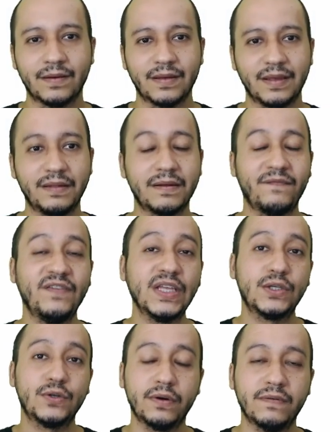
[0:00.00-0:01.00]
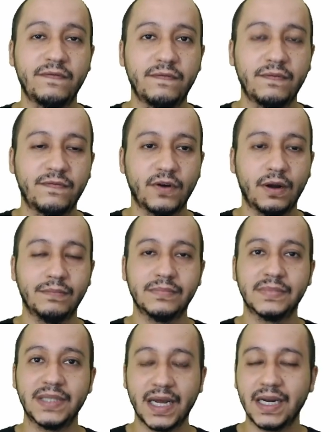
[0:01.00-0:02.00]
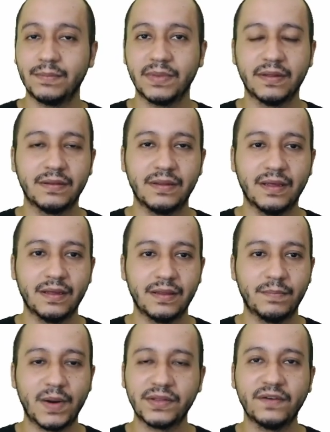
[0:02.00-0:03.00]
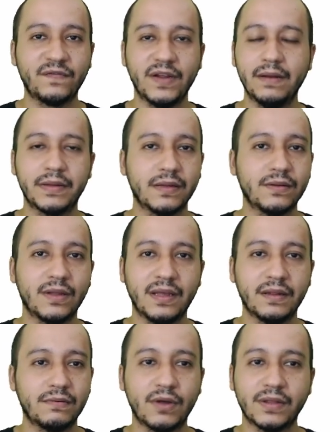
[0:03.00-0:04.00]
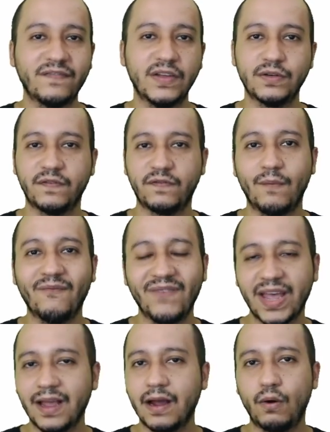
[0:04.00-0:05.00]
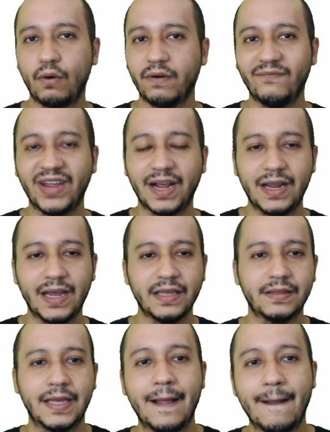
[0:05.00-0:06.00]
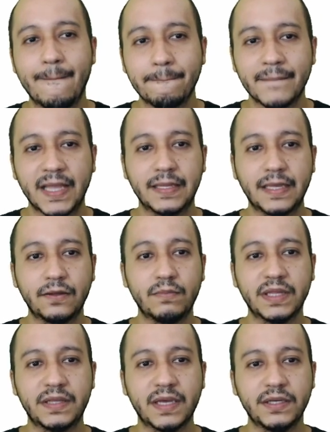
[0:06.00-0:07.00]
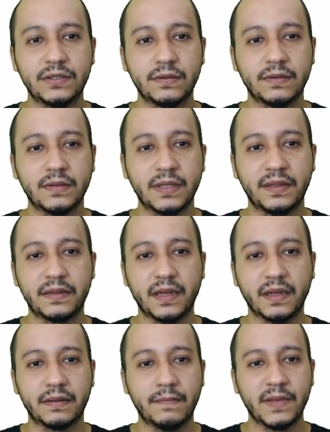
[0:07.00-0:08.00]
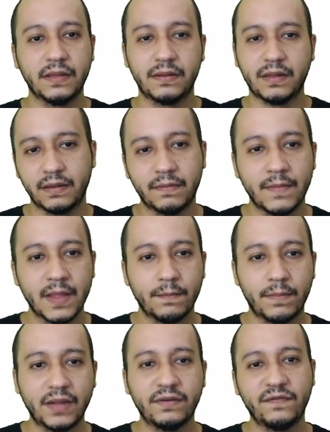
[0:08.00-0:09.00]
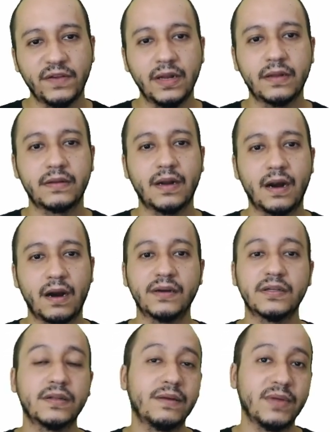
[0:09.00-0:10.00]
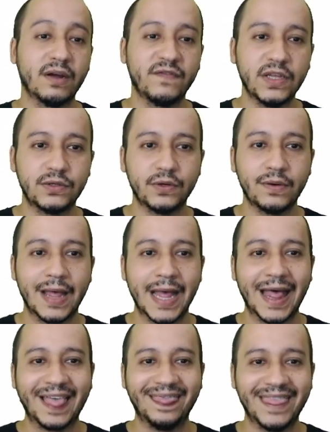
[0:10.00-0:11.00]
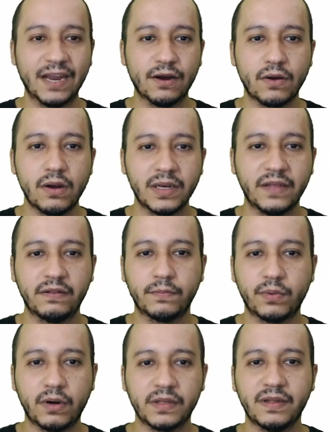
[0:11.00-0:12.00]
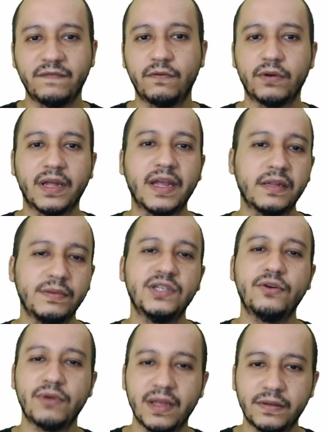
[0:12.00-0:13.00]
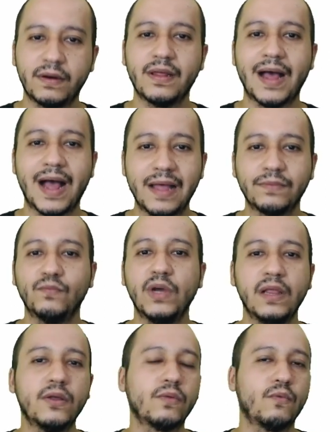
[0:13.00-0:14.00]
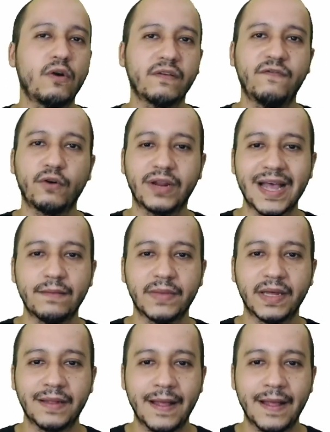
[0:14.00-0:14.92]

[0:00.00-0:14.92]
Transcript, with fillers: It's a feature from Deneb. The, the pattern fill is not a feature from Vega or Vega Lite. The documentation, it says, it says, pattern fills are not a Vega feature. They are only supported for the SVG renderer and will not work for Canvas.